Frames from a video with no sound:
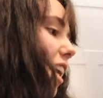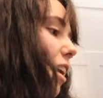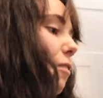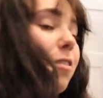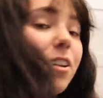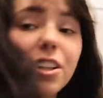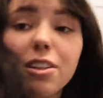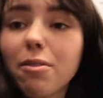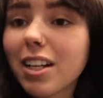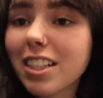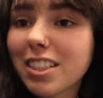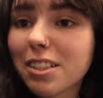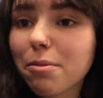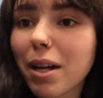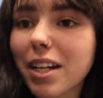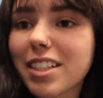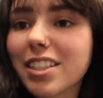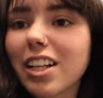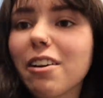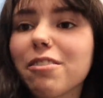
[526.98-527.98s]
for the rest of
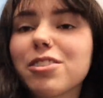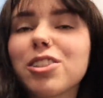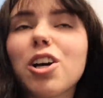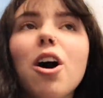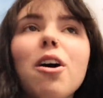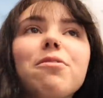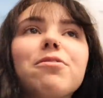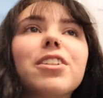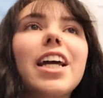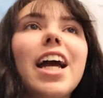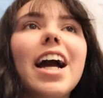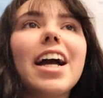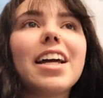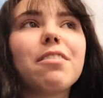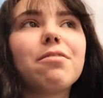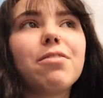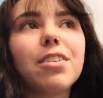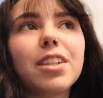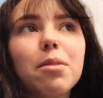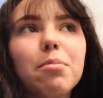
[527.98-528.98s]
my stuff. So hopefully I
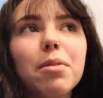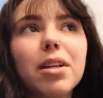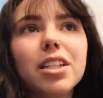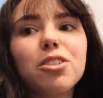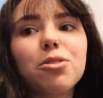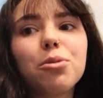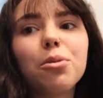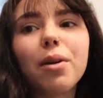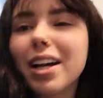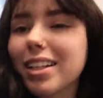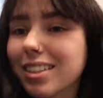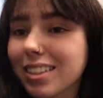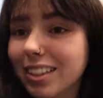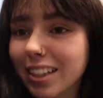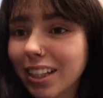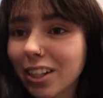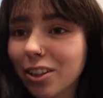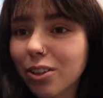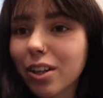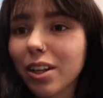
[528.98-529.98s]
can fit them into as
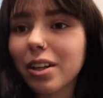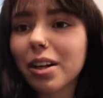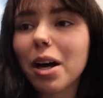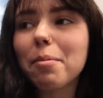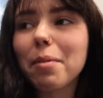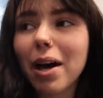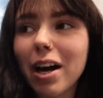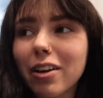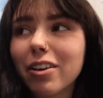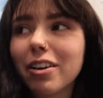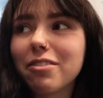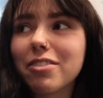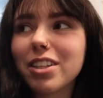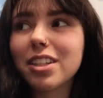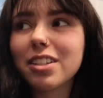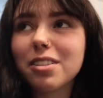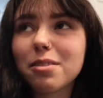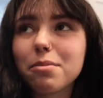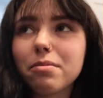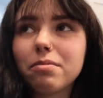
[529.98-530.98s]
little amount of
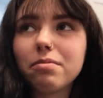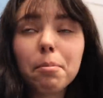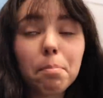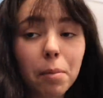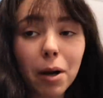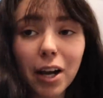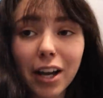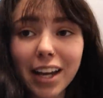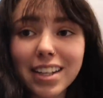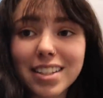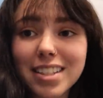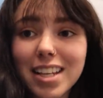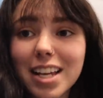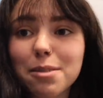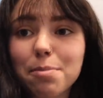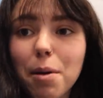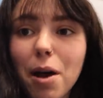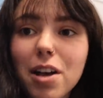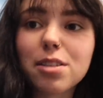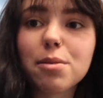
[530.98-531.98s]
these buckets as
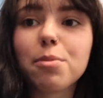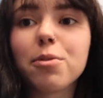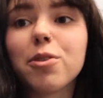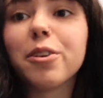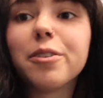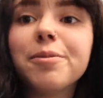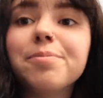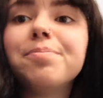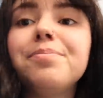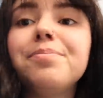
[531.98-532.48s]
possible.